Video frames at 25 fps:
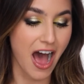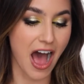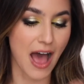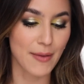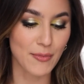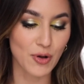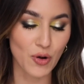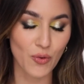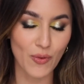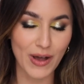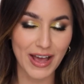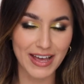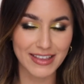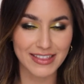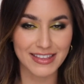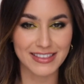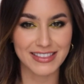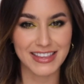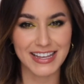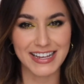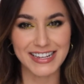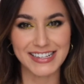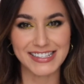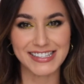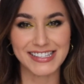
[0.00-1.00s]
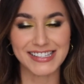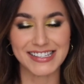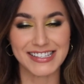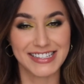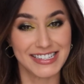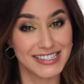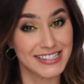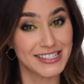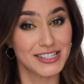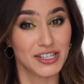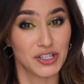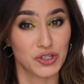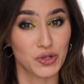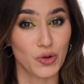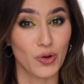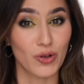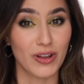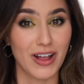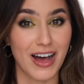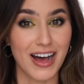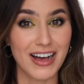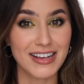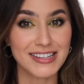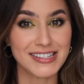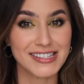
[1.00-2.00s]
I'm aware that these this is a
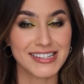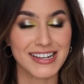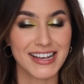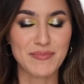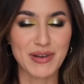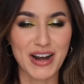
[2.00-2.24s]
tall ask,